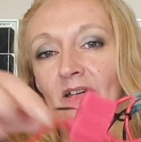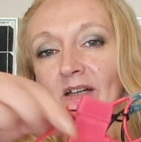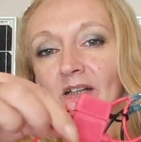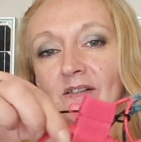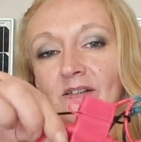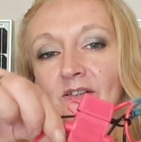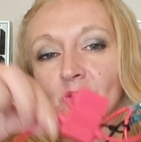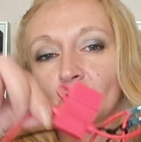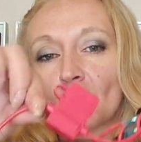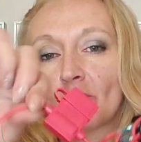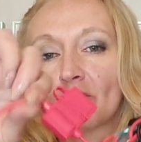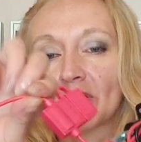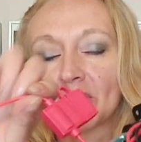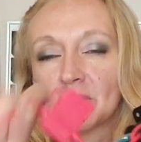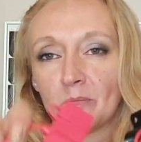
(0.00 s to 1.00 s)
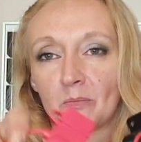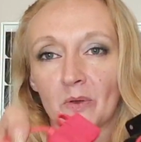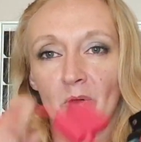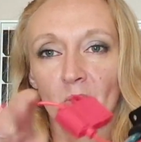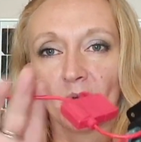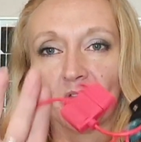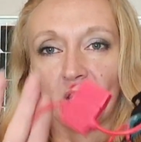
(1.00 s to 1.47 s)
is it's already
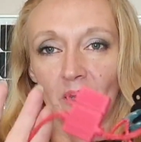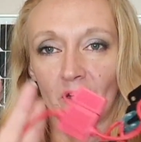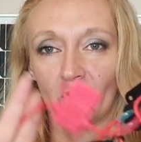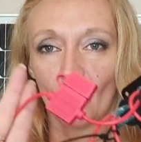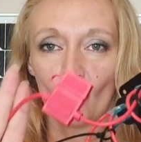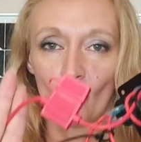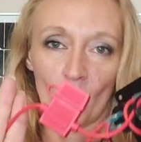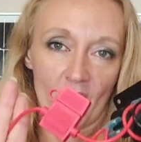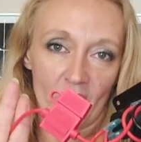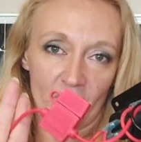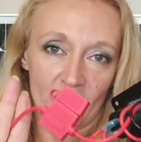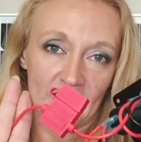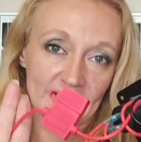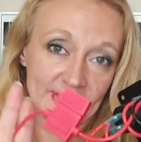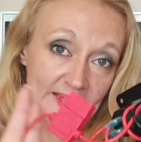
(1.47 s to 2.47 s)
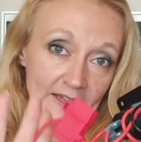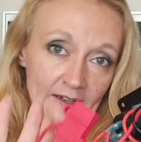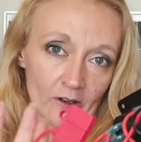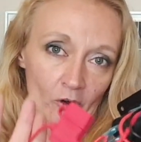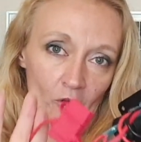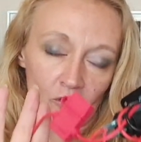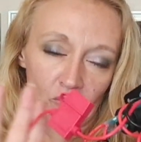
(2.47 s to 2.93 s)
built in with its
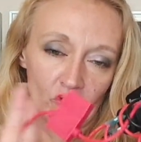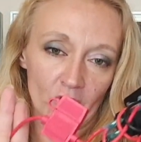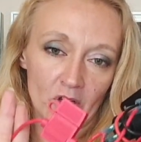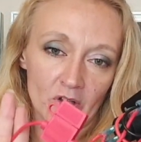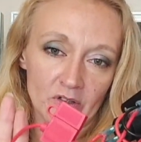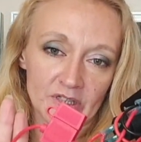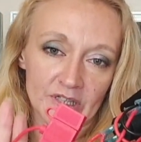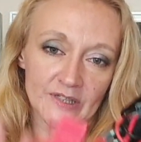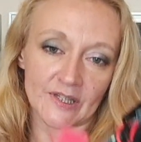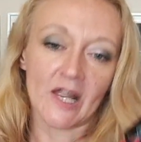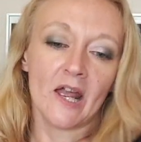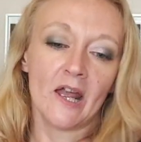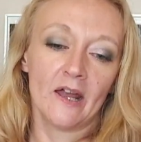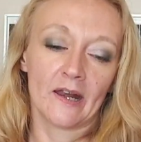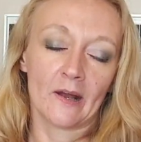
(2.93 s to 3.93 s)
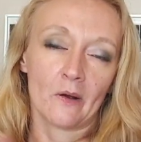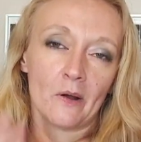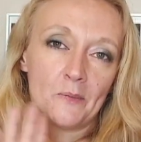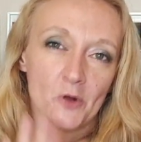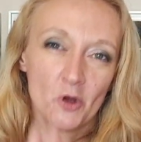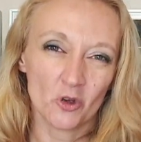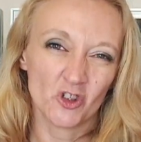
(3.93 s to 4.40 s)
inline fuses. Now
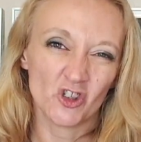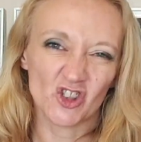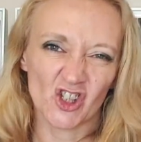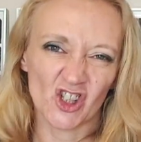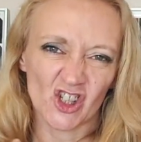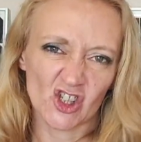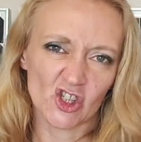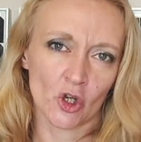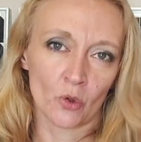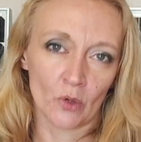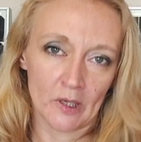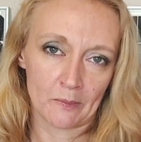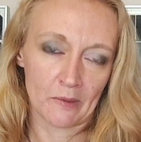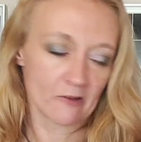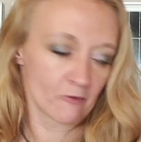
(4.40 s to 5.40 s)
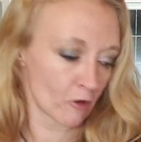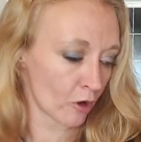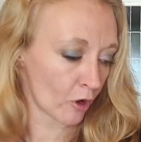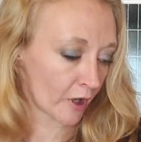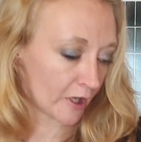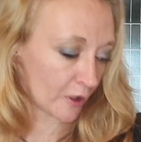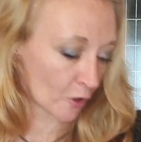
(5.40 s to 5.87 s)
I'm not just going to solely be
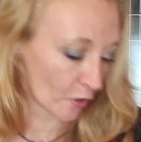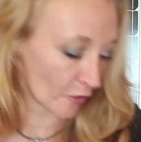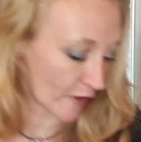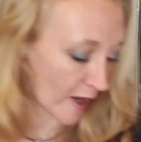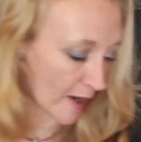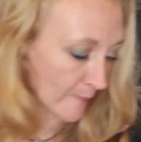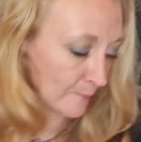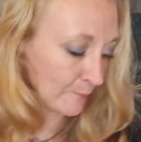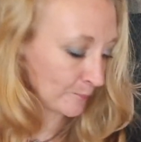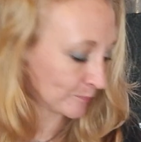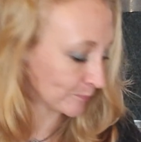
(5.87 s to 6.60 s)
relying on them.